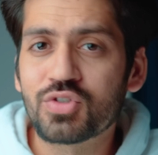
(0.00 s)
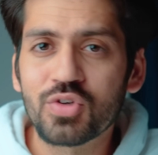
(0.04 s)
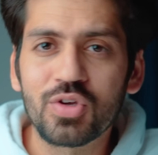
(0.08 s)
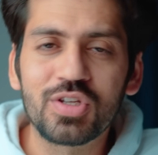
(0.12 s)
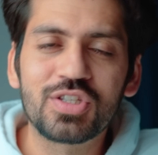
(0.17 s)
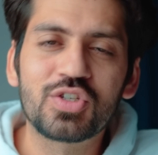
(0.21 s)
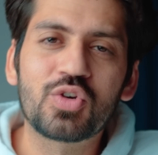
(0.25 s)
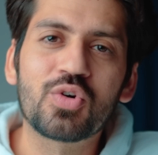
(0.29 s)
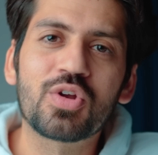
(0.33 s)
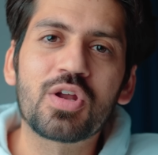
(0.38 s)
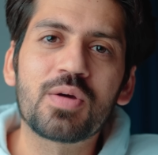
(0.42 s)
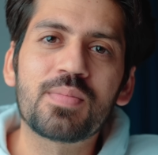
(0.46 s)

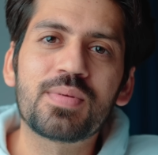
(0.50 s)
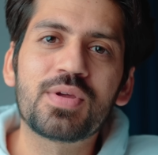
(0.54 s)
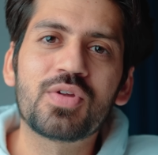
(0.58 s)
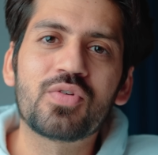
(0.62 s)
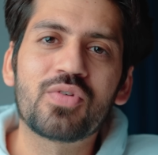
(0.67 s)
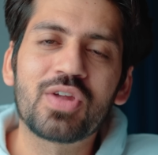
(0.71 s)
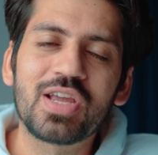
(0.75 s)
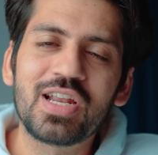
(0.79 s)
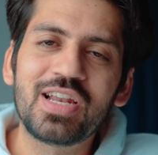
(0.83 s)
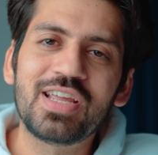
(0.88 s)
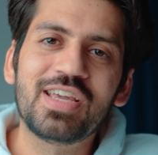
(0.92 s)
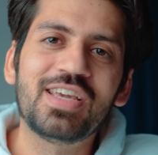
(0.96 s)
it's gonna be
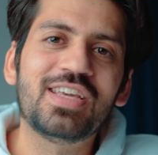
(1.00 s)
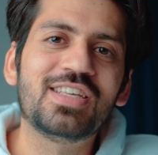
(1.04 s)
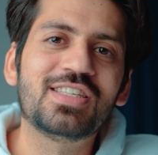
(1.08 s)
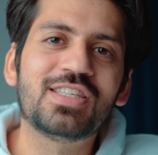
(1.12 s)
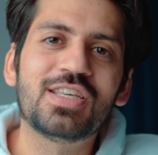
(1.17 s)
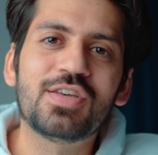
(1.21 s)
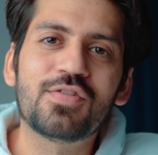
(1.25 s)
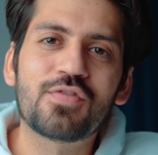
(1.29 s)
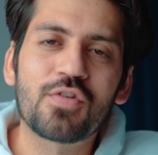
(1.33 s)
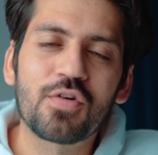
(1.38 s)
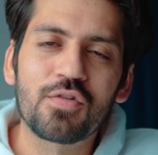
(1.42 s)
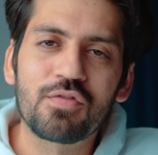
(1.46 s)
really
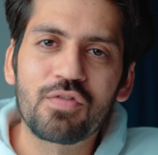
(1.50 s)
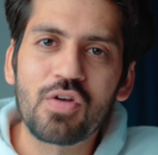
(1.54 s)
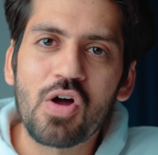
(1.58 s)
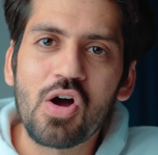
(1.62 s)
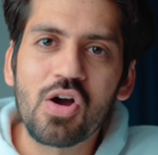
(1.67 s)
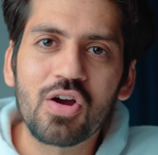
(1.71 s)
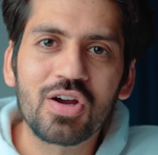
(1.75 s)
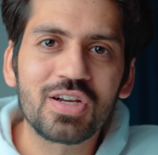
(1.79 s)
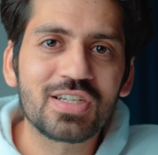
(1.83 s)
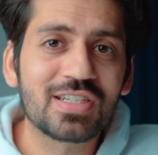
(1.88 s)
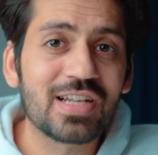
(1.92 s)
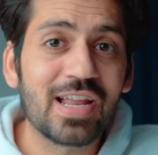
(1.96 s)
easy for
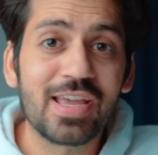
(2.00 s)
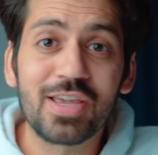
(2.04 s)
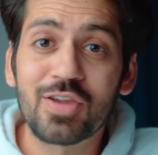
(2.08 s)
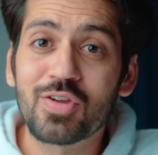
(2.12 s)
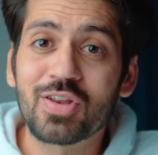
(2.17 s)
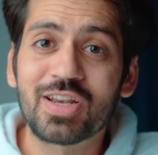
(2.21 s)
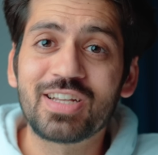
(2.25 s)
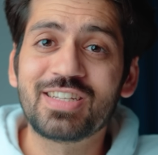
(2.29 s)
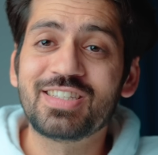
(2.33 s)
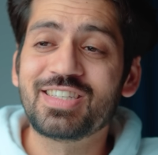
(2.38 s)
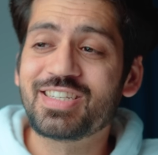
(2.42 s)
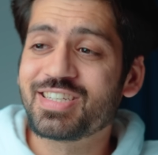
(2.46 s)
vloggers, like you
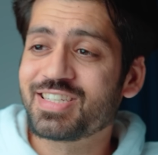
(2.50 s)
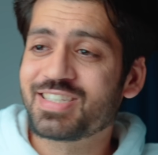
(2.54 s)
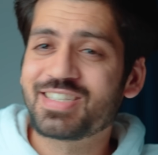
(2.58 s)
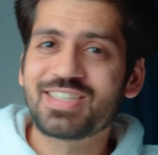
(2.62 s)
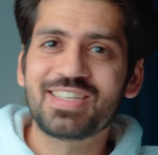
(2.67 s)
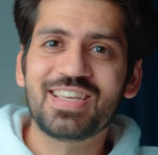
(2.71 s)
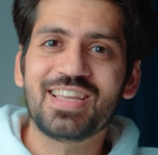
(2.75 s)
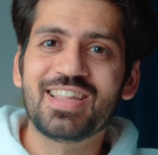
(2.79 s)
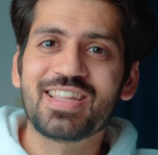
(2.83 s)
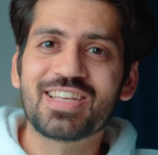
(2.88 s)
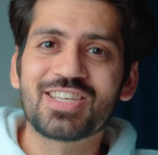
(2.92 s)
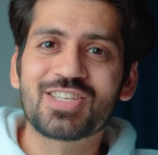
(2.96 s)
can just
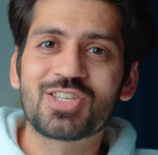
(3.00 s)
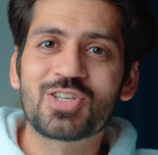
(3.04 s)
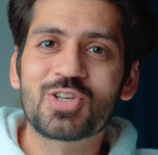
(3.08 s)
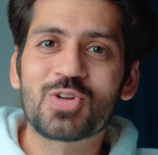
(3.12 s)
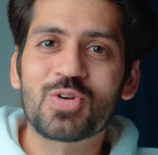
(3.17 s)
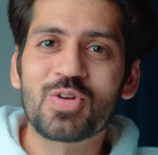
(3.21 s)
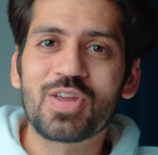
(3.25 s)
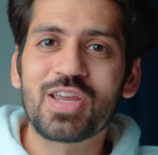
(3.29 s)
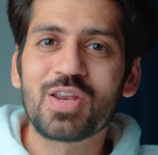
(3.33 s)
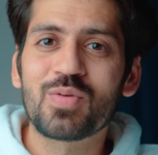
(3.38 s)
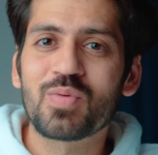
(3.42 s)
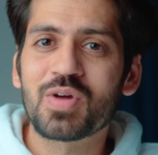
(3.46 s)
see the
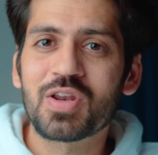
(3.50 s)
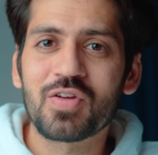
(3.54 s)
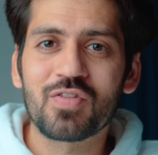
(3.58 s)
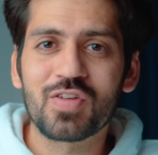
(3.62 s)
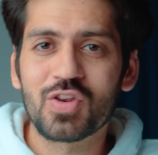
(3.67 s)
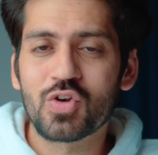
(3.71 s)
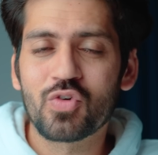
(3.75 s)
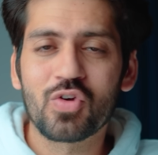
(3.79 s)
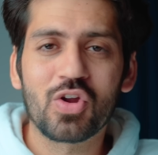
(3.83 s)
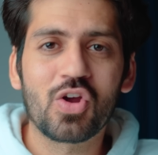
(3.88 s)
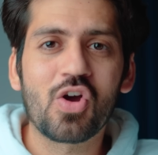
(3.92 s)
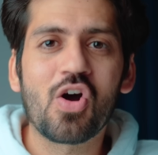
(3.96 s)
screen whatever
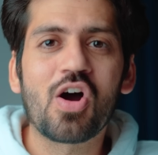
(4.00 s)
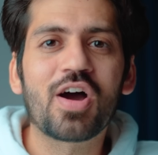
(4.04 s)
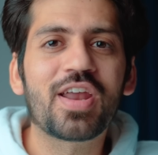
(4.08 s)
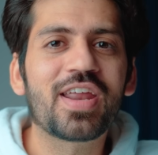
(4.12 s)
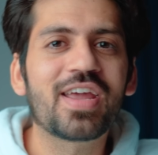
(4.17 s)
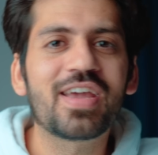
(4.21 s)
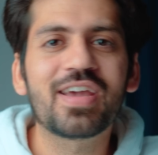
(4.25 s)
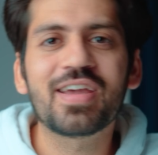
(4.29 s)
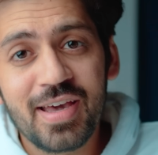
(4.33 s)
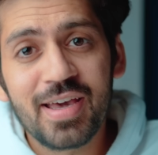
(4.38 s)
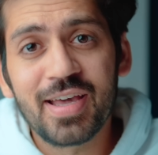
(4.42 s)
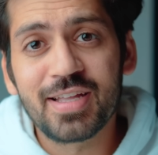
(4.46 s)
you're
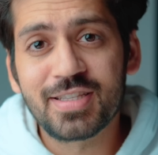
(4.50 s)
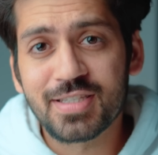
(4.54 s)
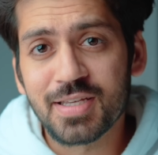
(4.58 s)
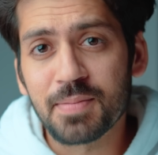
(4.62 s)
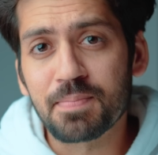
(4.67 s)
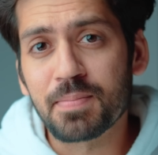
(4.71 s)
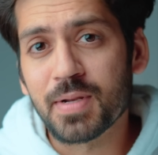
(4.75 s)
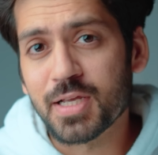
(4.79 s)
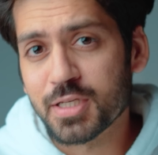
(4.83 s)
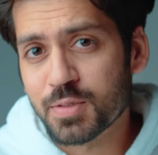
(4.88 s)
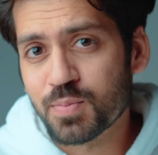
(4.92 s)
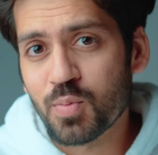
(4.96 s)
recording. It's a
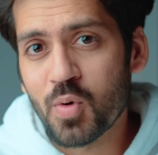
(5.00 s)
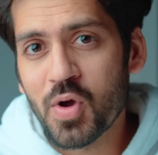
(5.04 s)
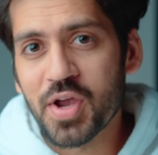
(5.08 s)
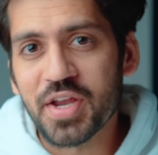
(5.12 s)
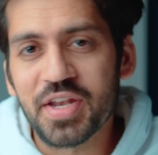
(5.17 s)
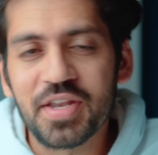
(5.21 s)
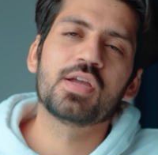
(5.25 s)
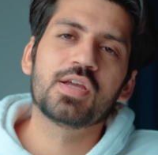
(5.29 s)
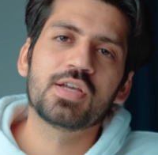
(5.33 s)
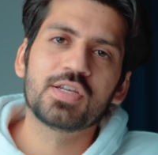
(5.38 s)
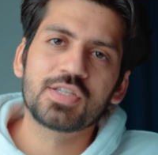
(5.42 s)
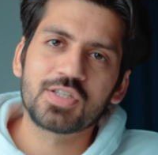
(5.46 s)
plus point.